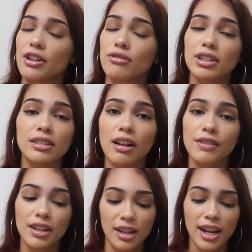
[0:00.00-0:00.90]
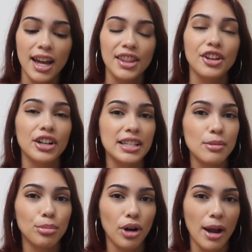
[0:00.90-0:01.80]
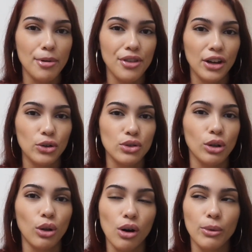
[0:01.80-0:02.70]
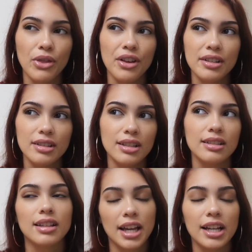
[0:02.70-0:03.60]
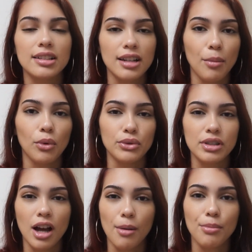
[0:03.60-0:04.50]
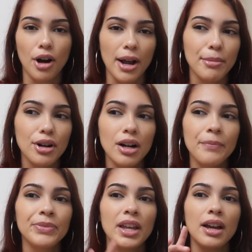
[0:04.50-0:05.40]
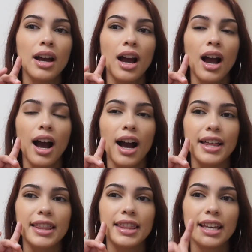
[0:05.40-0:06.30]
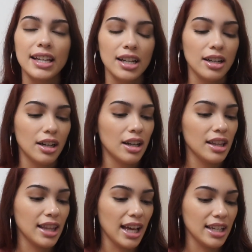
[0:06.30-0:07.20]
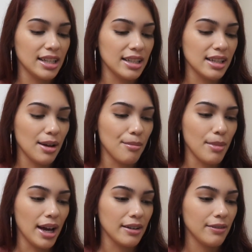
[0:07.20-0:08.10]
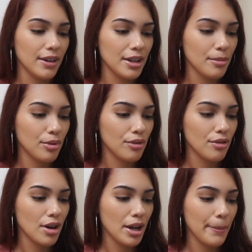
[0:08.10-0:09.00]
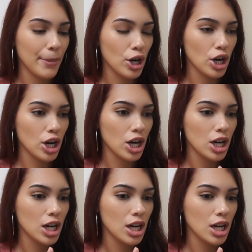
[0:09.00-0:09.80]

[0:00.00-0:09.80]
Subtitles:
and I really love it. There is a primer that goes along with this. It's the Can't Stop Won't Stop primer. I think that is a mattifying primer,